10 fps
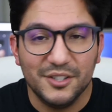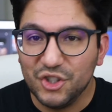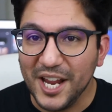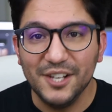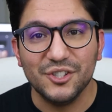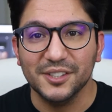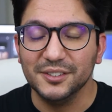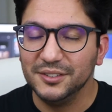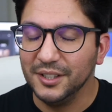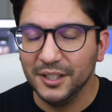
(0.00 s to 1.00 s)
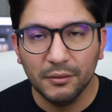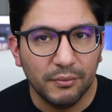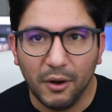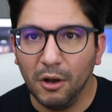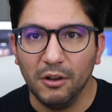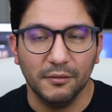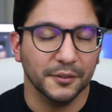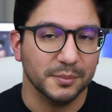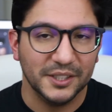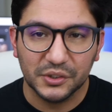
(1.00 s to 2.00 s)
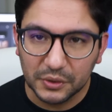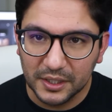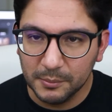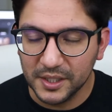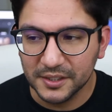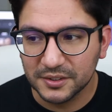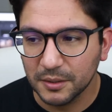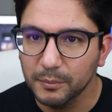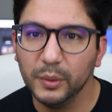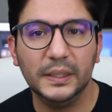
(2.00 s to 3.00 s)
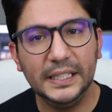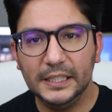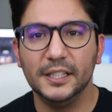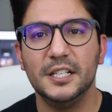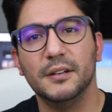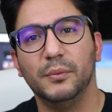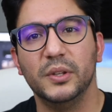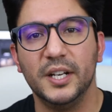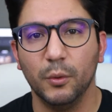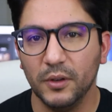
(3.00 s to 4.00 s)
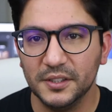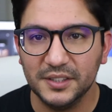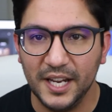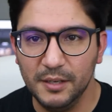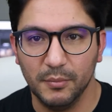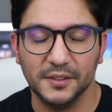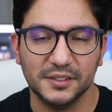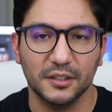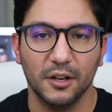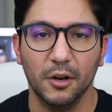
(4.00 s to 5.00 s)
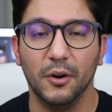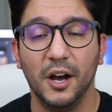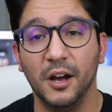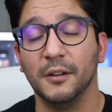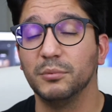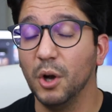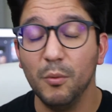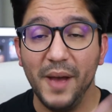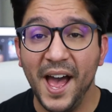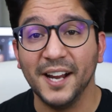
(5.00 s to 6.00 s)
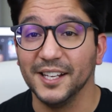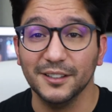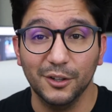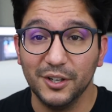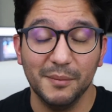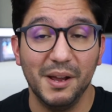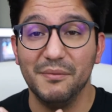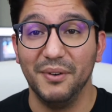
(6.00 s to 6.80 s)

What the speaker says: changes, it evolves. My stream is completely different than it was 8 months ago. Go back and look at my